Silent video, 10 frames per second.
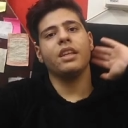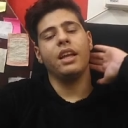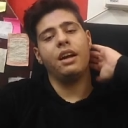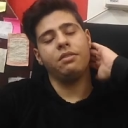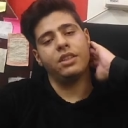
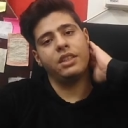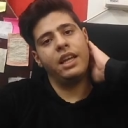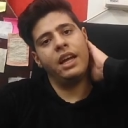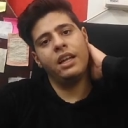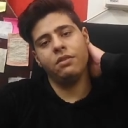After
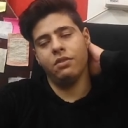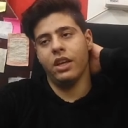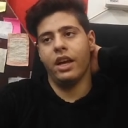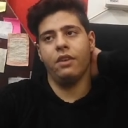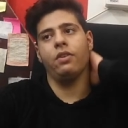that, we
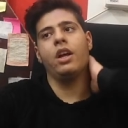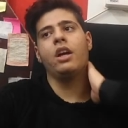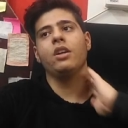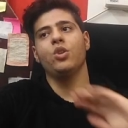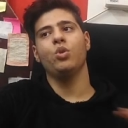have
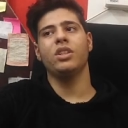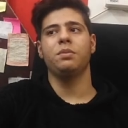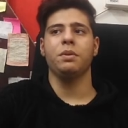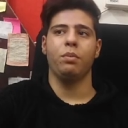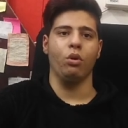USB
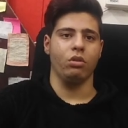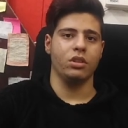port.